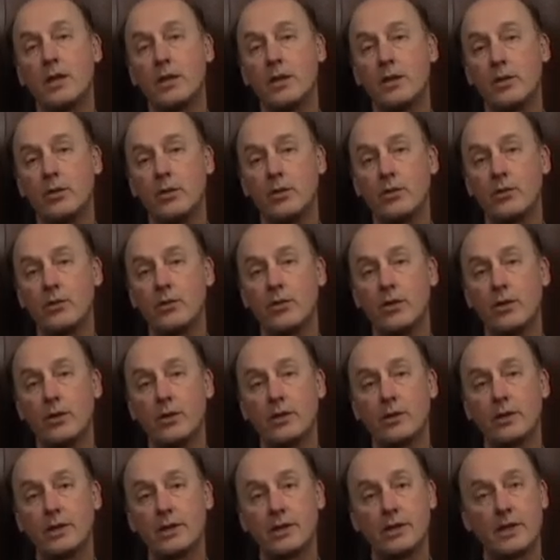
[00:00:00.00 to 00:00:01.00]

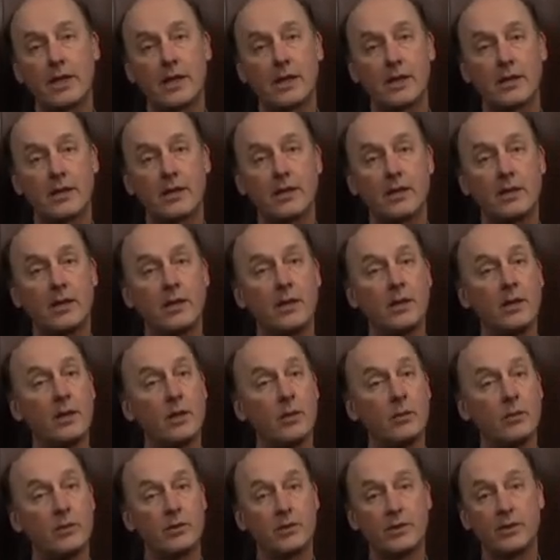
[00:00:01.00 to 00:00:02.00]
Grunddrag till schack
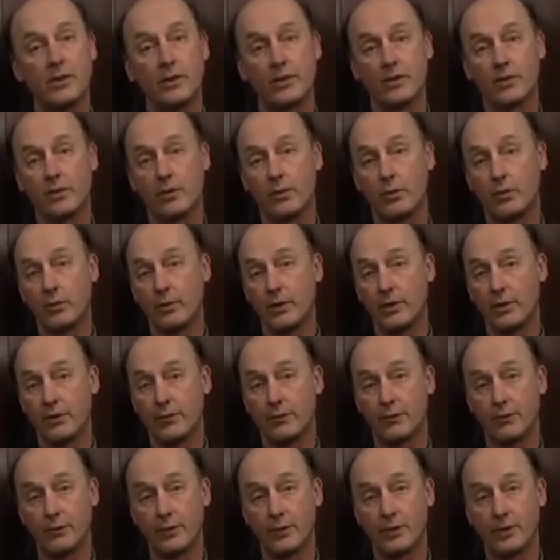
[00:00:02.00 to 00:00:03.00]
was not only the
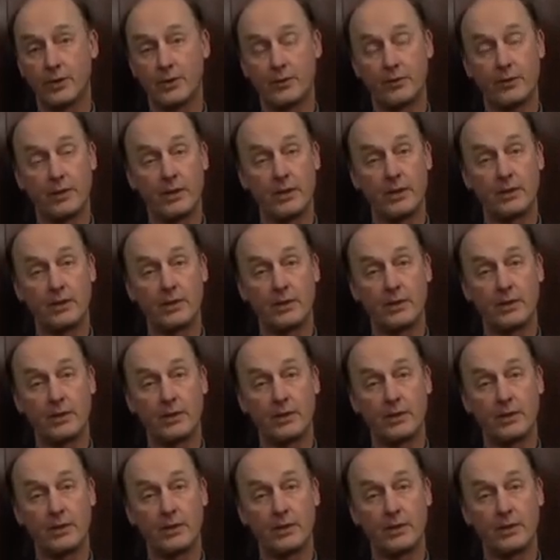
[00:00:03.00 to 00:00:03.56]
first Finnish